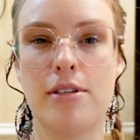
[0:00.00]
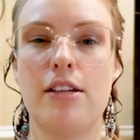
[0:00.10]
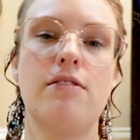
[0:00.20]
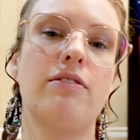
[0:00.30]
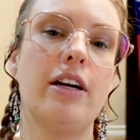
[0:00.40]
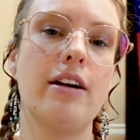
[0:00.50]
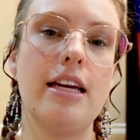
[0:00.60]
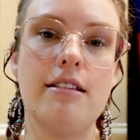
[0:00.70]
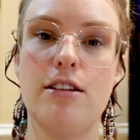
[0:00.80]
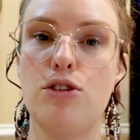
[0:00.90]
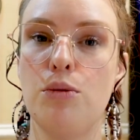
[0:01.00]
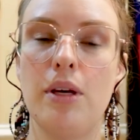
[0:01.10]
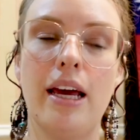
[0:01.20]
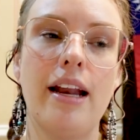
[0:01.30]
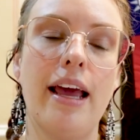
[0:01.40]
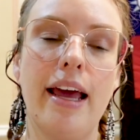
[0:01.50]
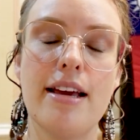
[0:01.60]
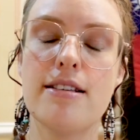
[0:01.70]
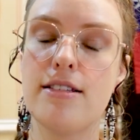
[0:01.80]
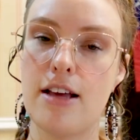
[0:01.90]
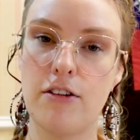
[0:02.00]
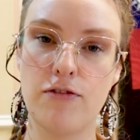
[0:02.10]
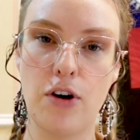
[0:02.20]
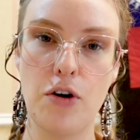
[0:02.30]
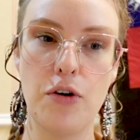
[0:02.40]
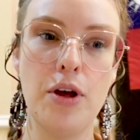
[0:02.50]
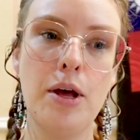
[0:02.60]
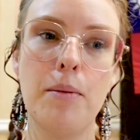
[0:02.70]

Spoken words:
It's very easy to get a cell phone